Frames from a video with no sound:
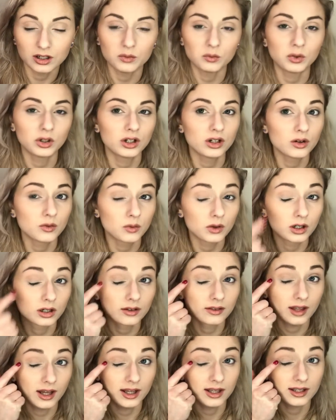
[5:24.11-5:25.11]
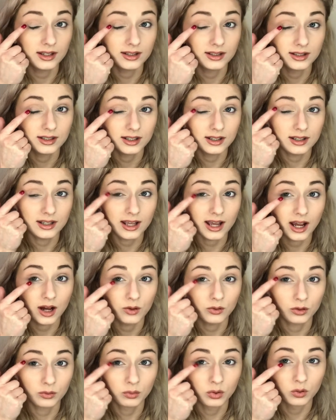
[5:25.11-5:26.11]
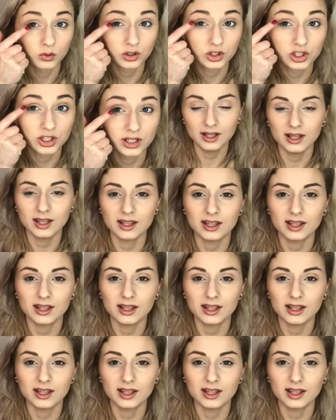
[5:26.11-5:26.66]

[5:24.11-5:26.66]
and we're gonna work that into the outer portion.